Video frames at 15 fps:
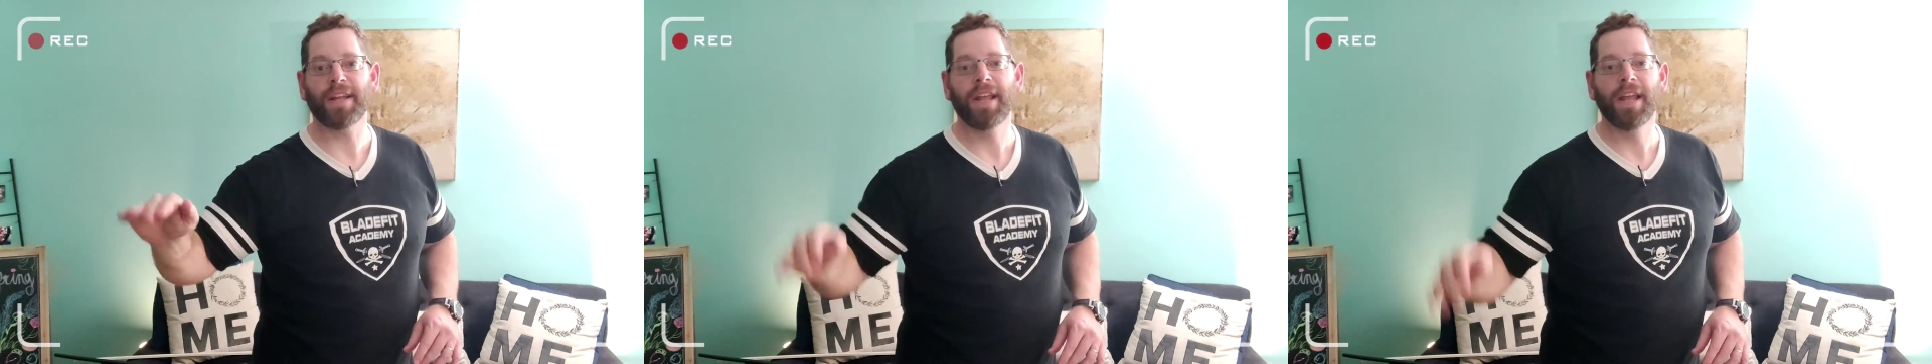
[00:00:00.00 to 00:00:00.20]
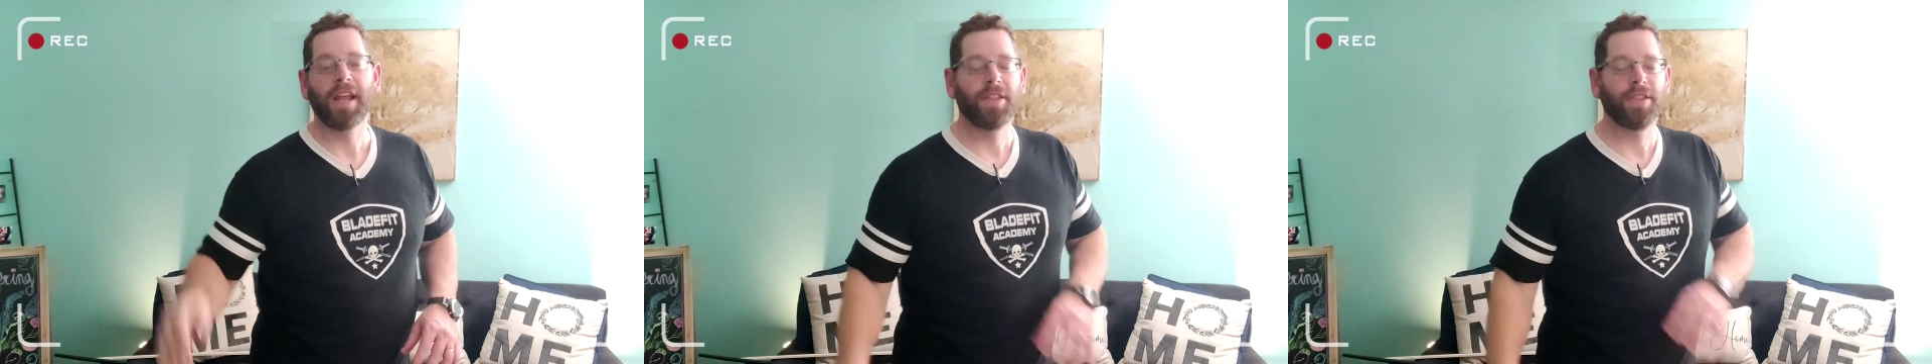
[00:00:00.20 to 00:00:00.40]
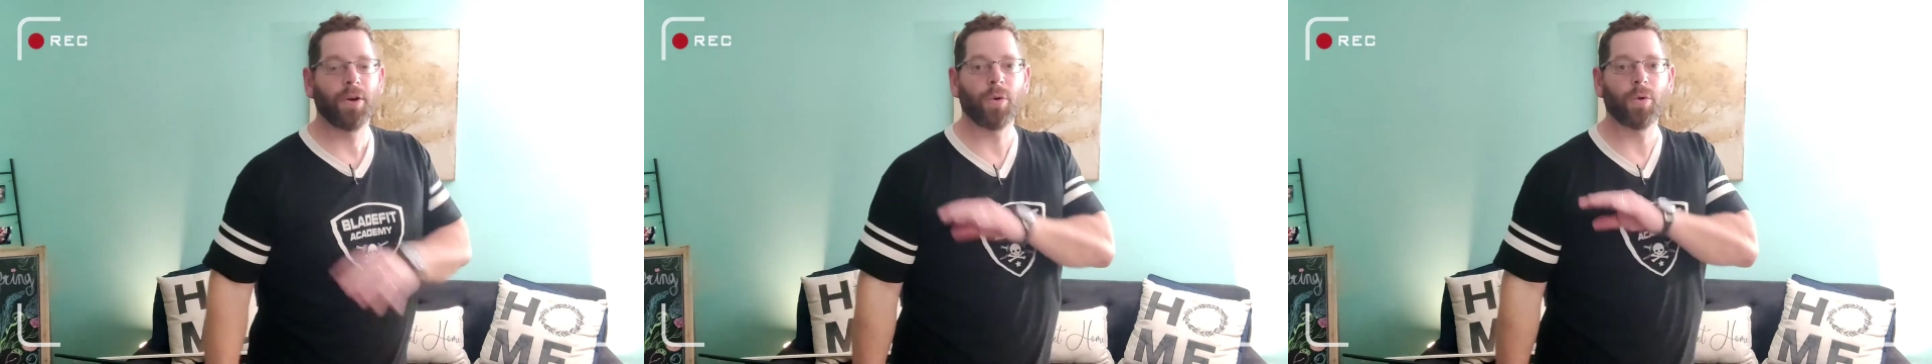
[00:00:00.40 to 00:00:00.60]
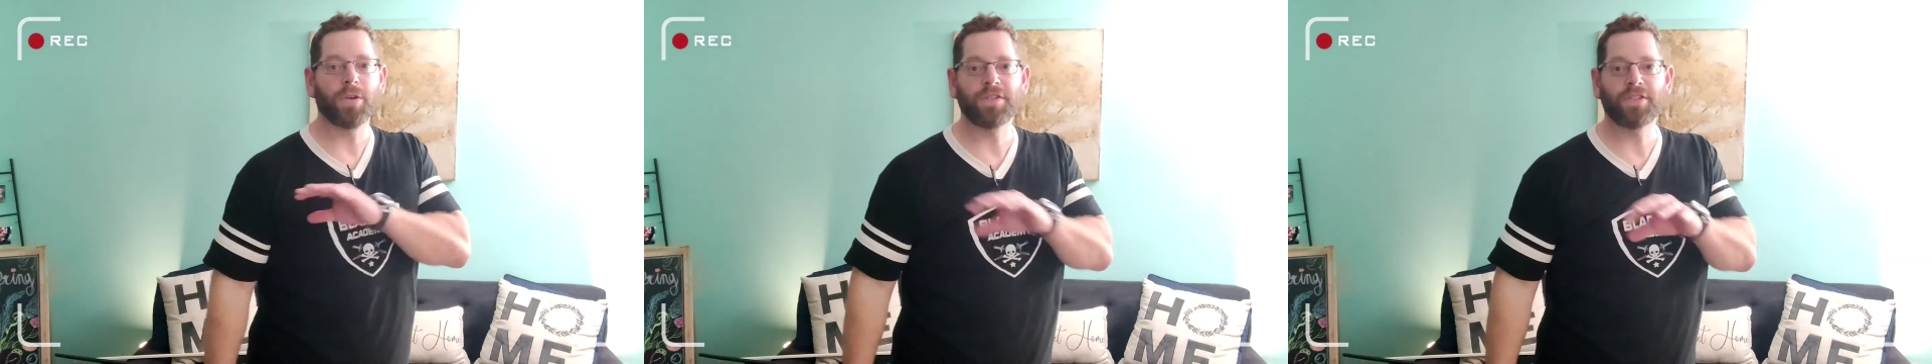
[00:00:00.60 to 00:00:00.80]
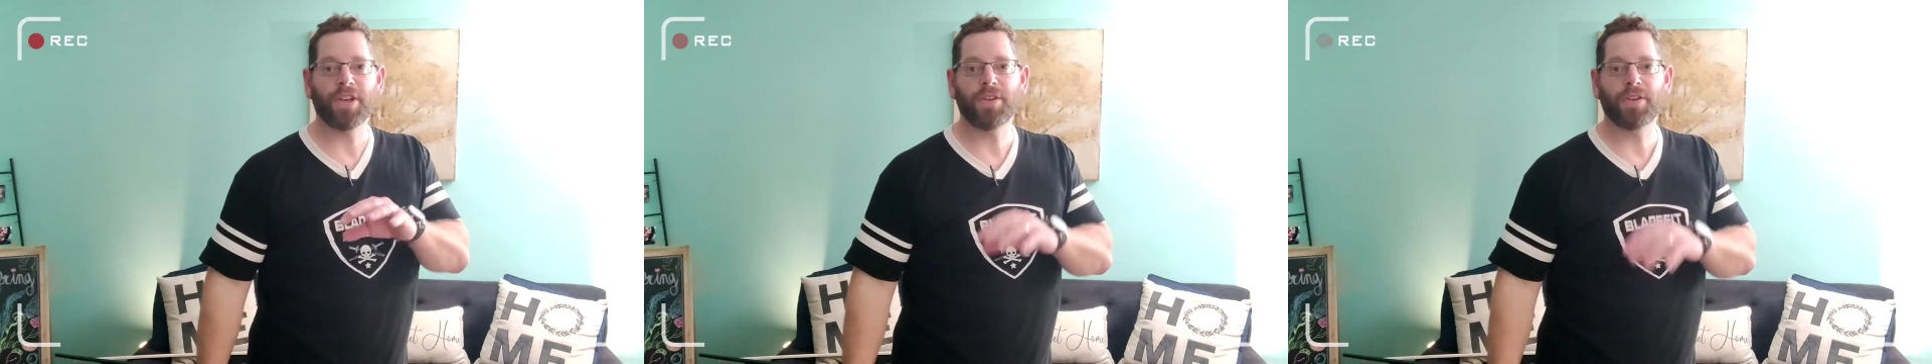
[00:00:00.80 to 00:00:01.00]
The
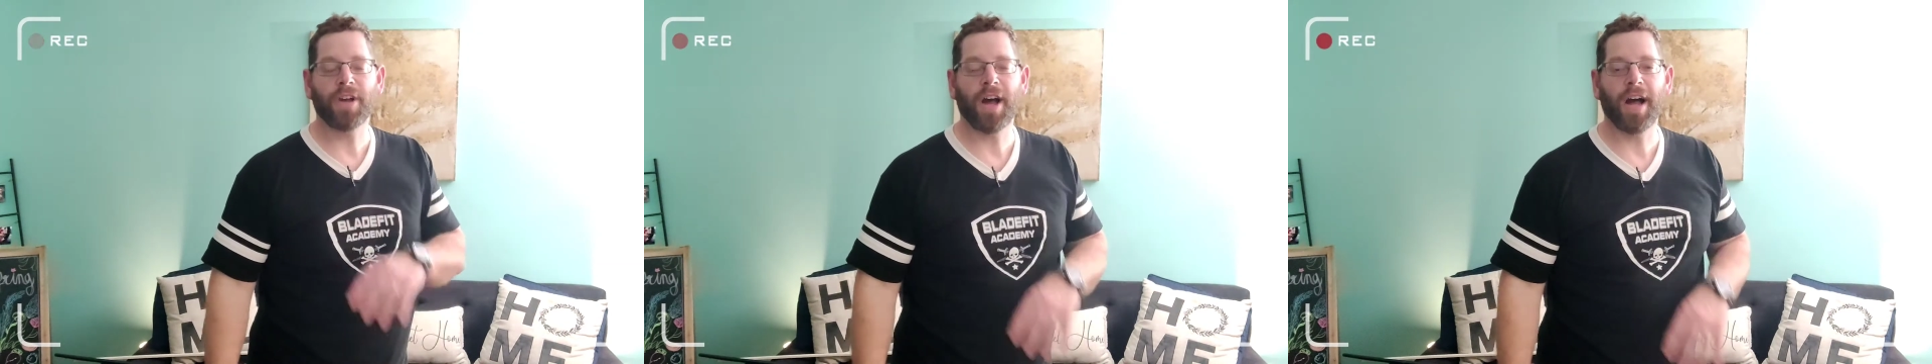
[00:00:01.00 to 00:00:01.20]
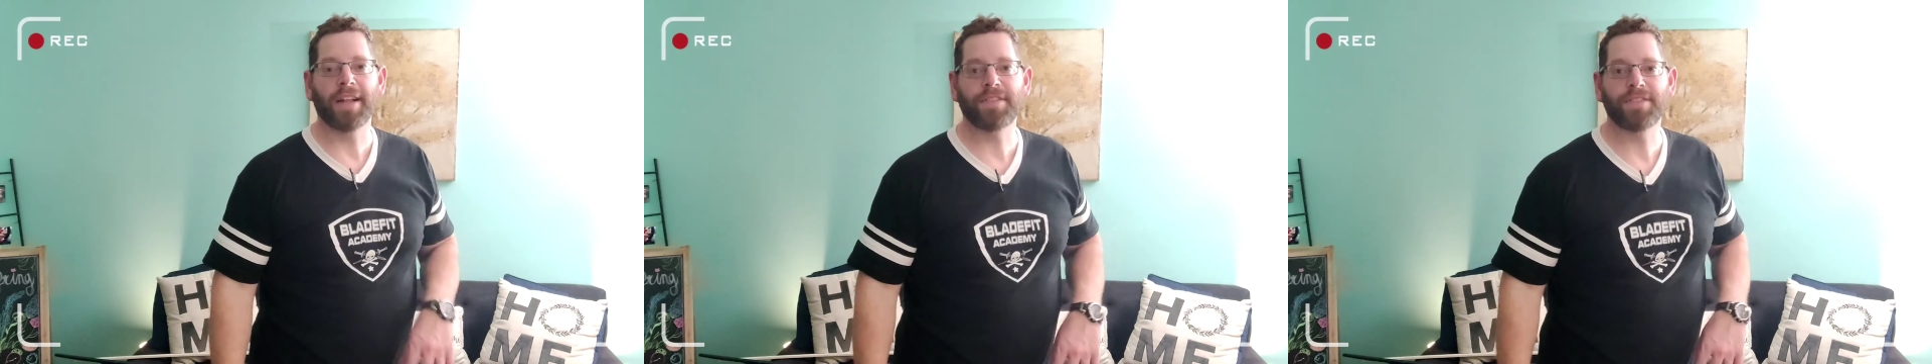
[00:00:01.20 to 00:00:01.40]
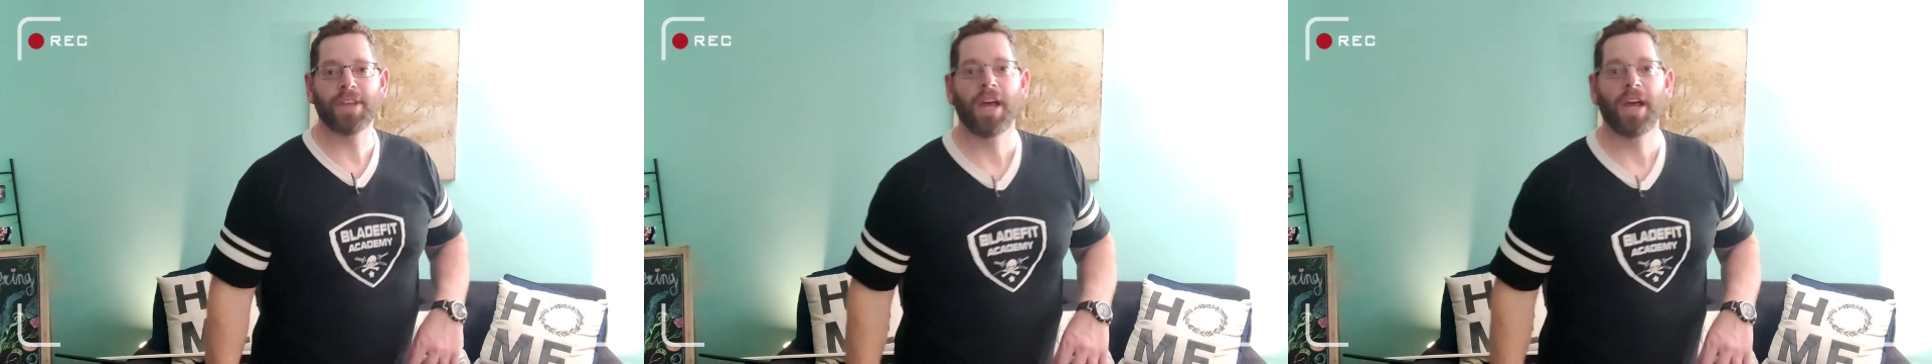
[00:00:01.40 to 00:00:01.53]
horizontal cuts.